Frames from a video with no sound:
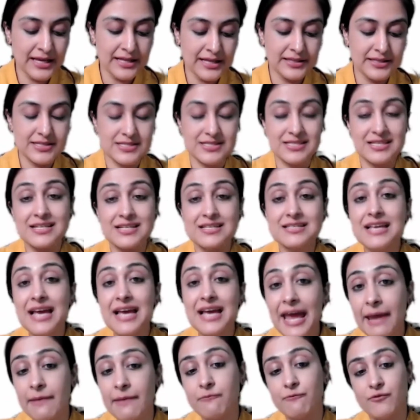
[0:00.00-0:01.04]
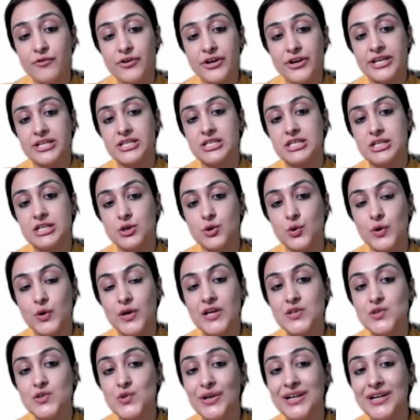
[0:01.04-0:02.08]
this is MVNT. Okay,
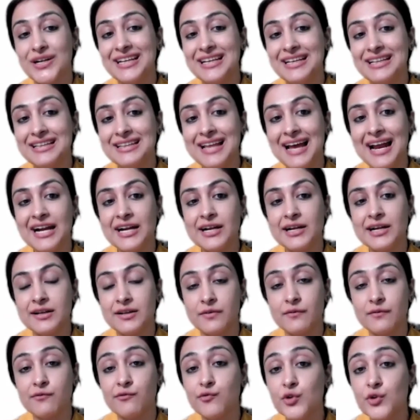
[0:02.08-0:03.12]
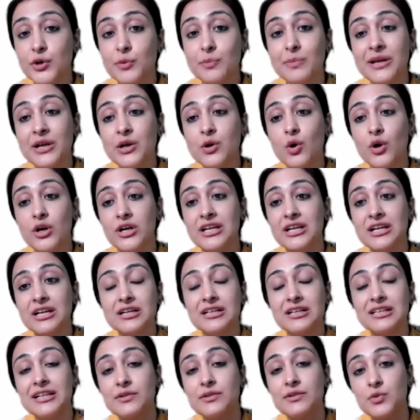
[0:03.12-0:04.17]
so DNET would be
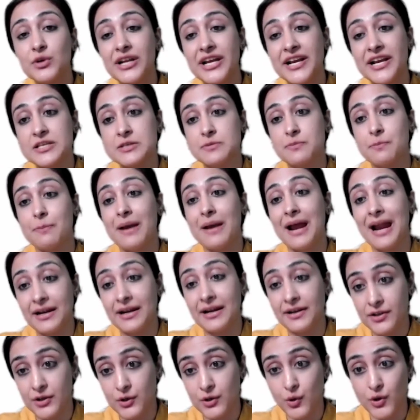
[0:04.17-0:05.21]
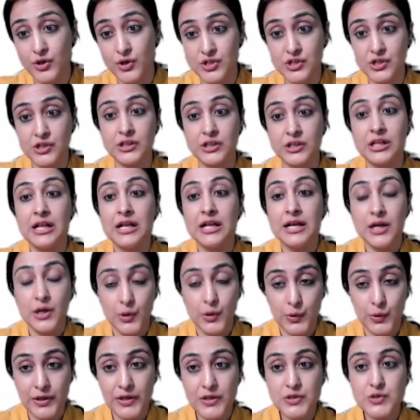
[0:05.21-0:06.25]
cortical and would expand the cortical.
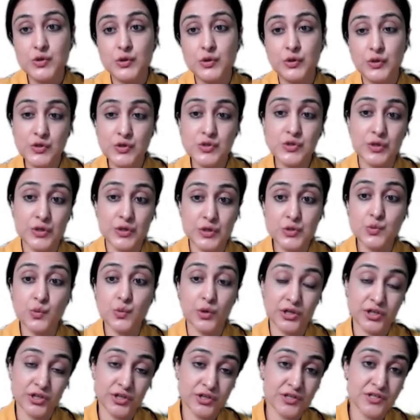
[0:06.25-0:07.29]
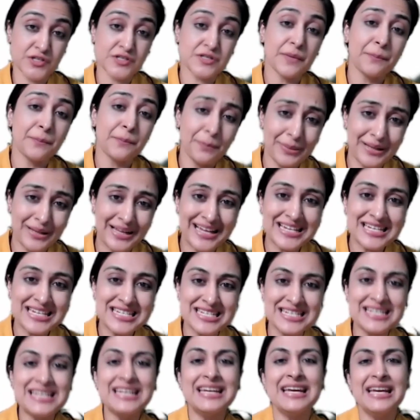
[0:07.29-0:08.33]
Okay, so this is what it is.
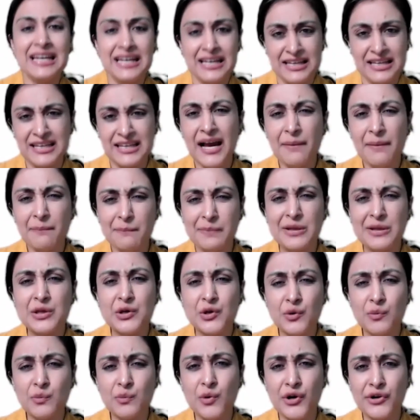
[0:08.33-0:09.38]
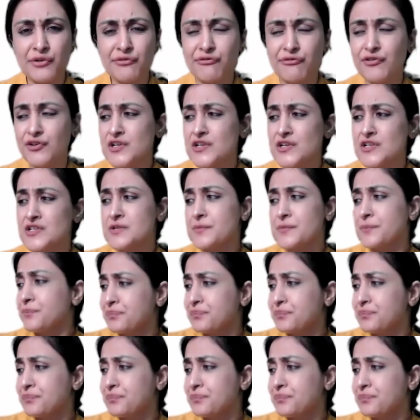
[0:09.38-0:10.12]
Plenty, yeah, pleomorphous,